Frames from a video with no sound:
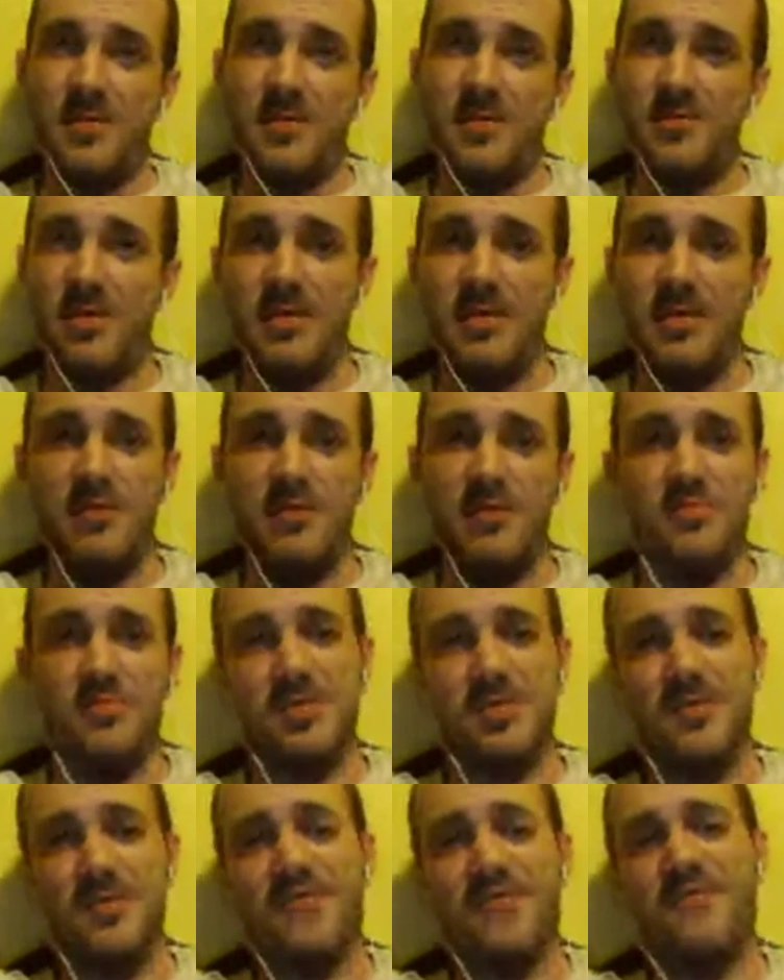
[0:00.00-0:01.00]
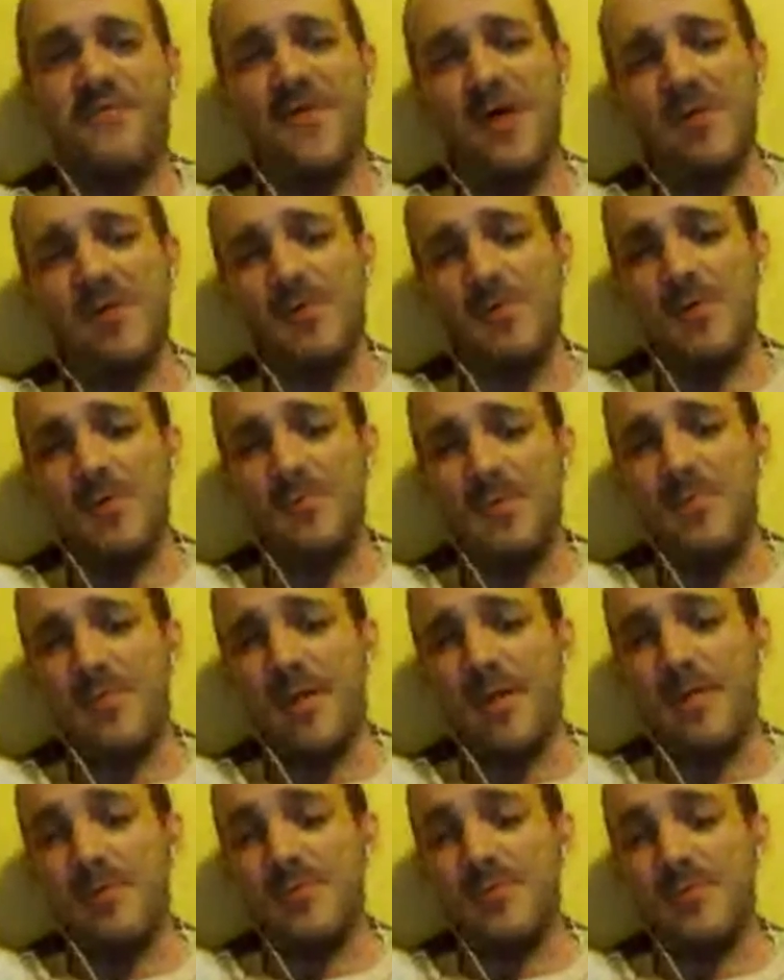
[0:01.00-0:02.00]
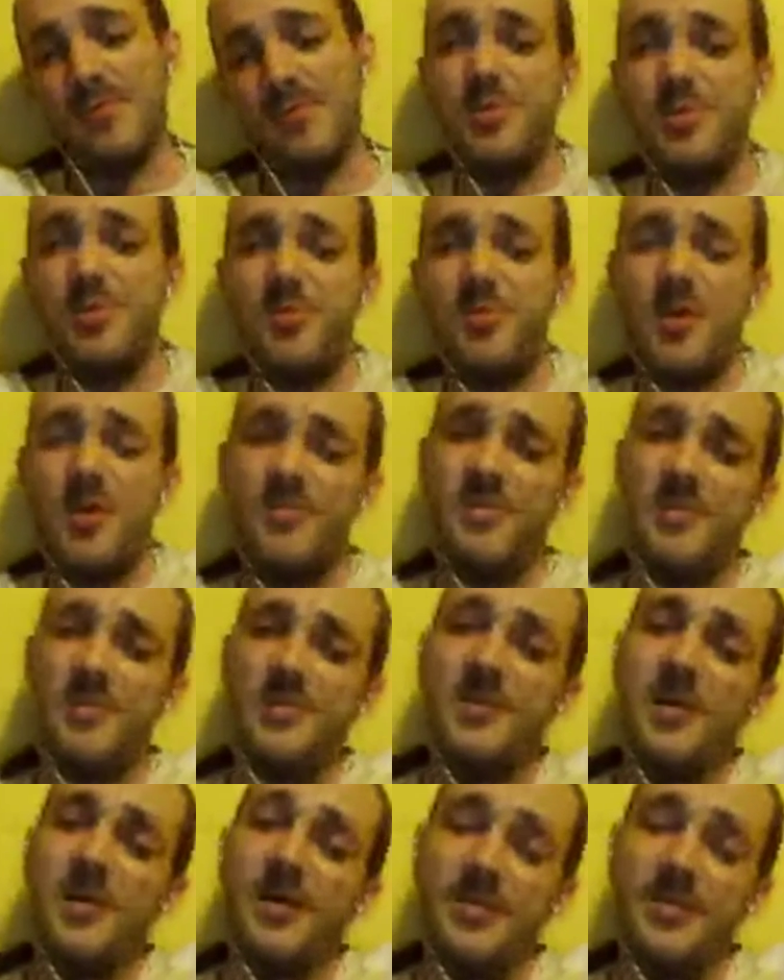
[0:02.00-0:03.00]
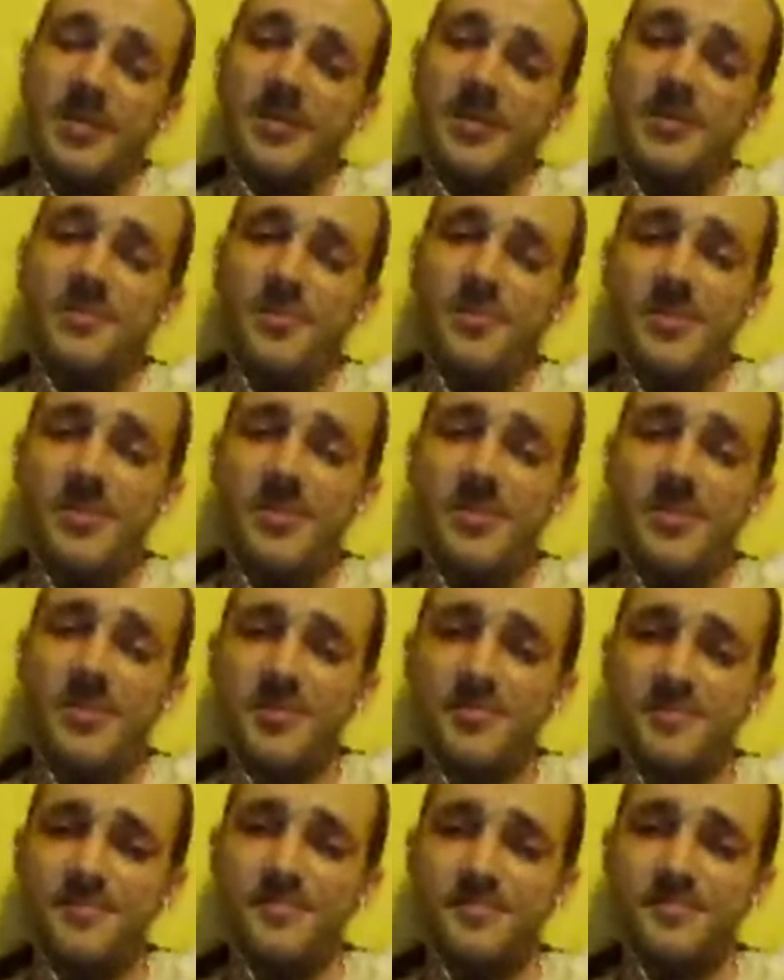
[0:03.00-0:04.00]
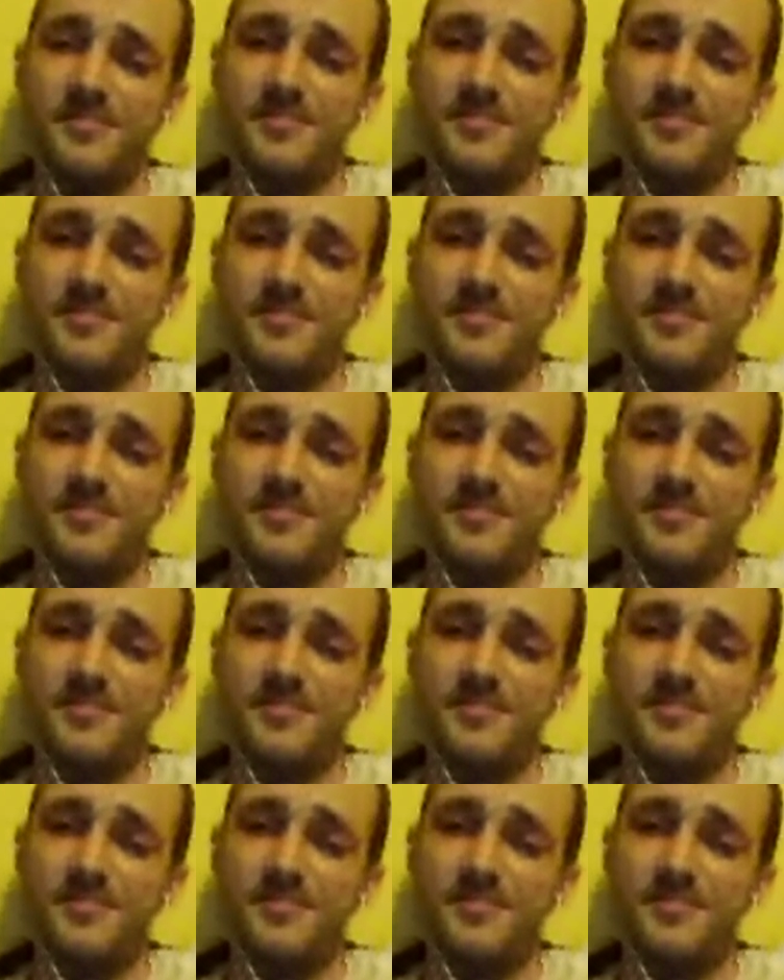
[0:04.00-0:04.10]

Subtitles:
said he was the father of all vampires, would you have an idea of who it is?